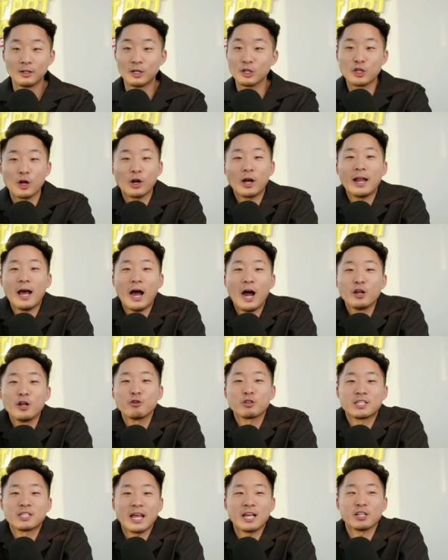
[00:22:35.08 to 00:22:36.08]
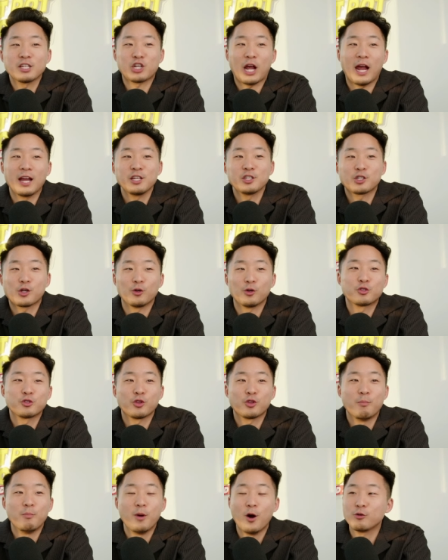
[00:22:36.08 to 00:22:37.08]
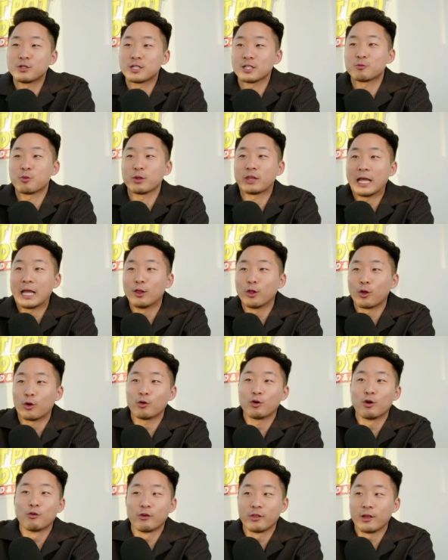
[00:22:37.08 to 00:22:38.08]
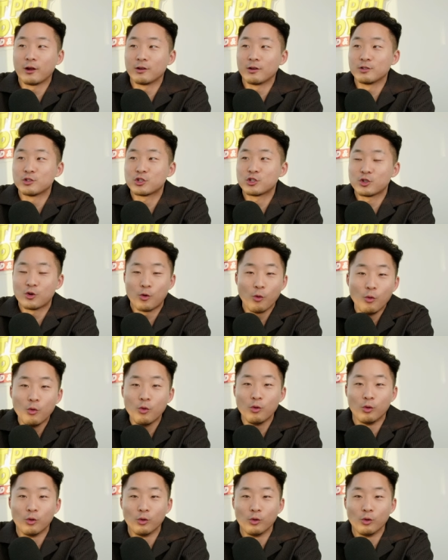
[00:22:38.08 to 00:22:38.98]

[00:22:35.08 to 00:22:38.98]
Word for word: Because they're going to understand Chinese culture the most. That's what they learn over there in school.